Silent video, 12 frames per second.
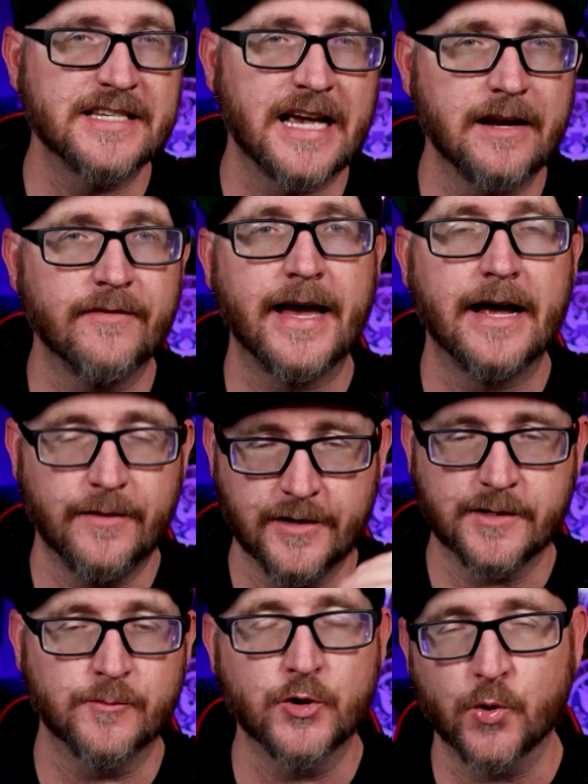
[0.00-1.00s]
inside of that and
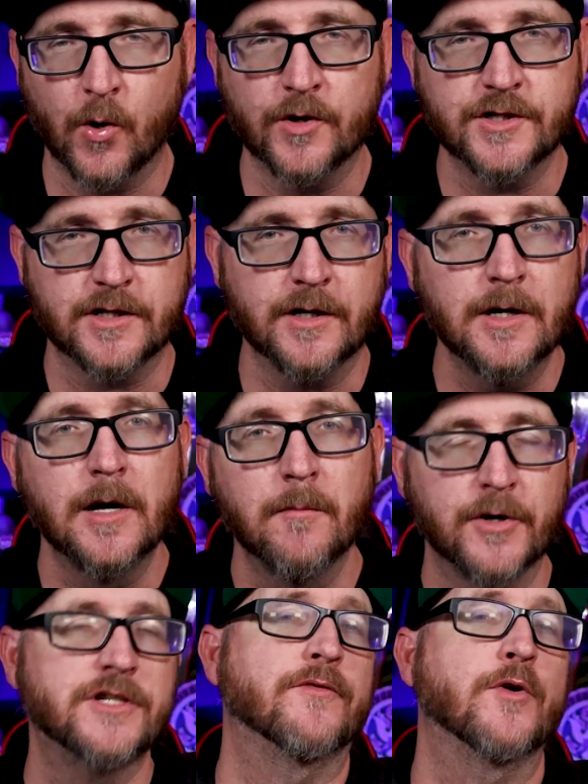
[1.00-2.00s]
then some drawers to
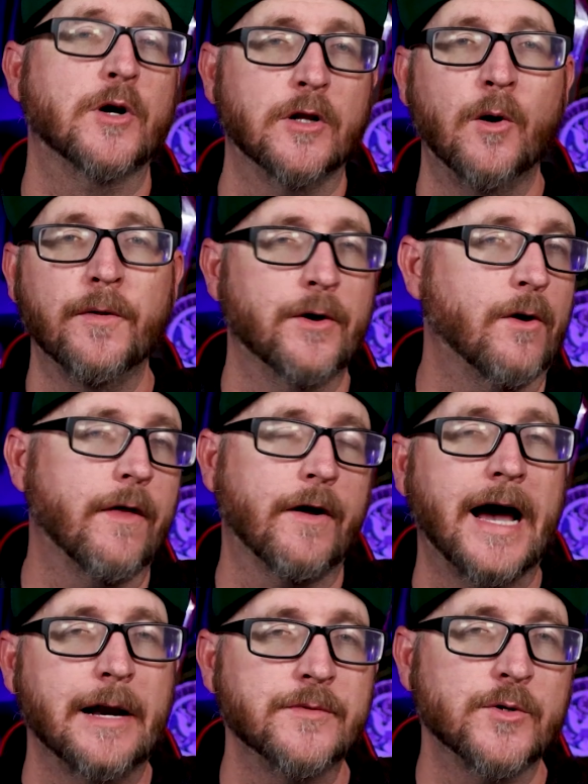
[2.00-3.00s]
put some of your clothing or
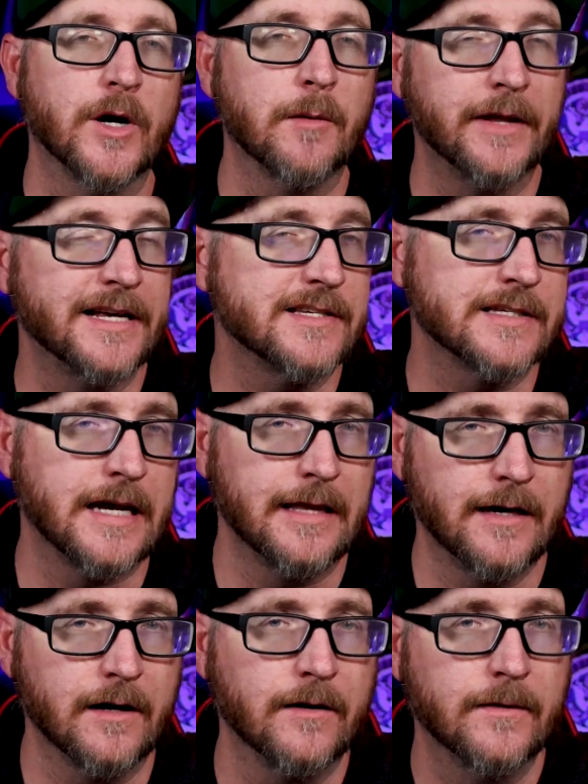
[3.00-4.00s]
other items you want to place
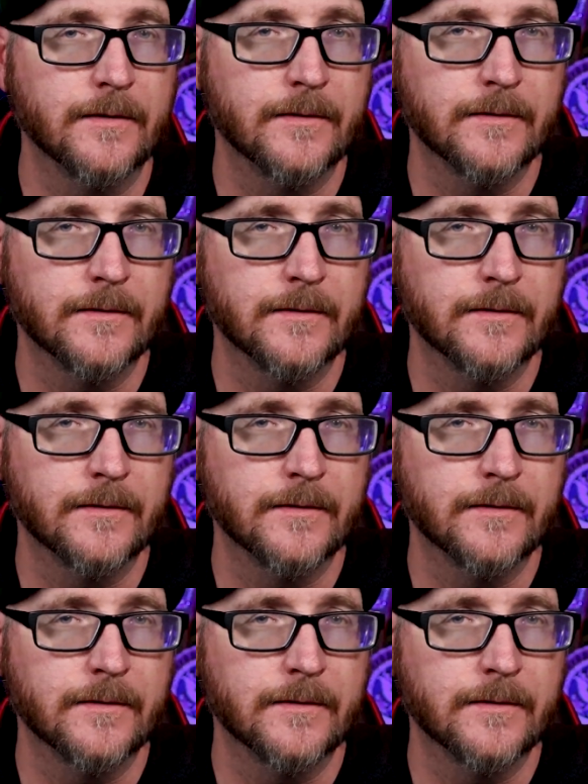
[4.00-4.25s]
inside there.